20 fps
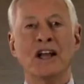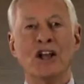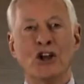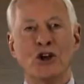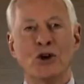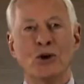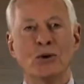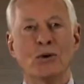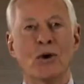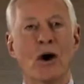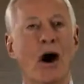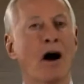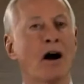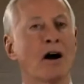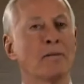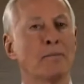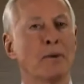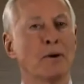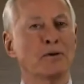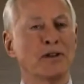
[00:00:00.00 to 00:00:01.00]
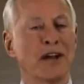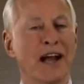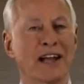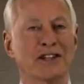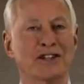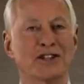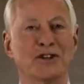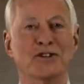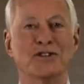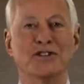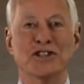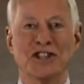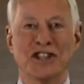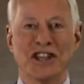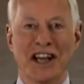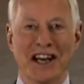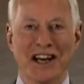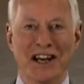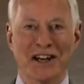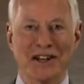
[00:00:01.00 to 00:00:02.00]
you are a potential
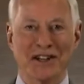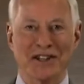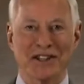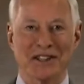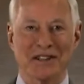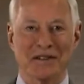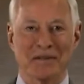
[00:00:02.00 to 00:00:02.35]
genius.